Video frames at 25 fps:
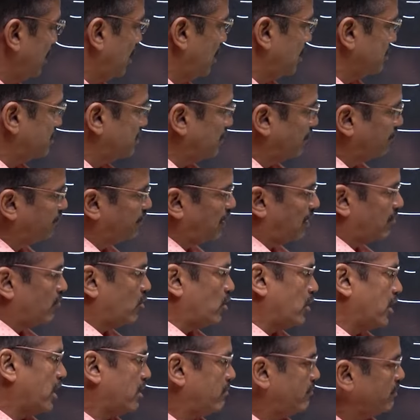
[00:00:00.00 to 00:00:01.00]
laws of
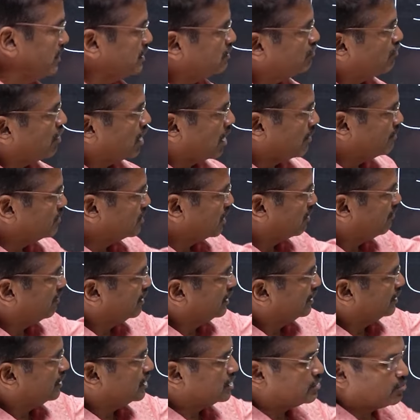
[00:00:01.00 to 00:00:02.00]
thermodynamics we are
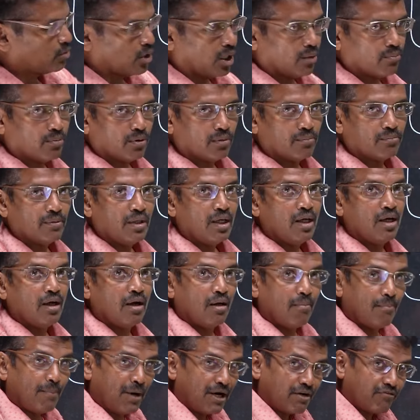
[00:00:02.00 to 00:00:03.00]
observing in this problem.
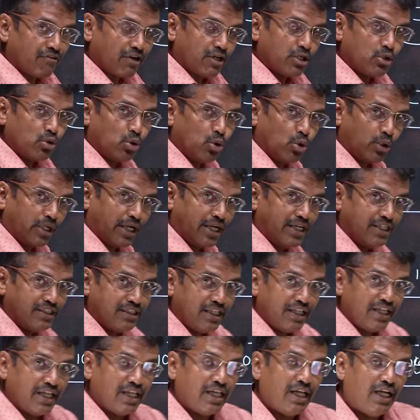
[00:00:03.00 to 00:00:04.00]
But when you look at
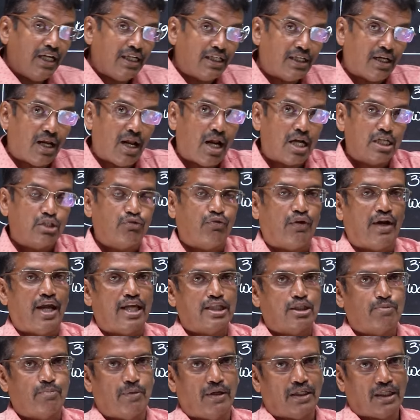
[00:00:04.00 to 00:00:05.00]
the heat transfer
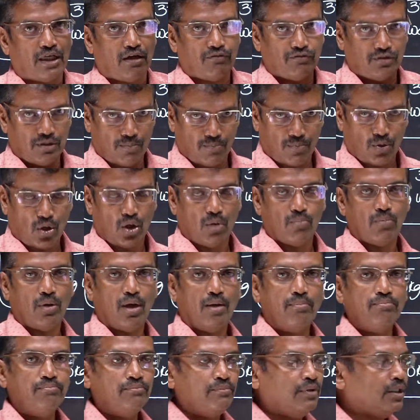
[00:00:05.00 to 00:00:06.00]
aspect of the
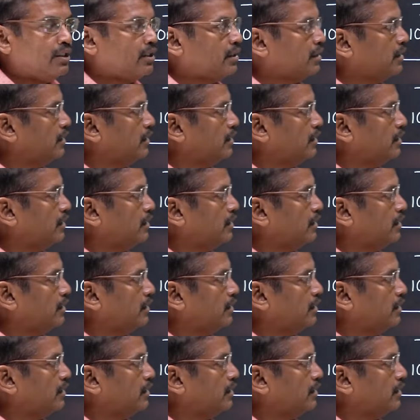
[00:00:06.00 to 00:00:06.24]
problem,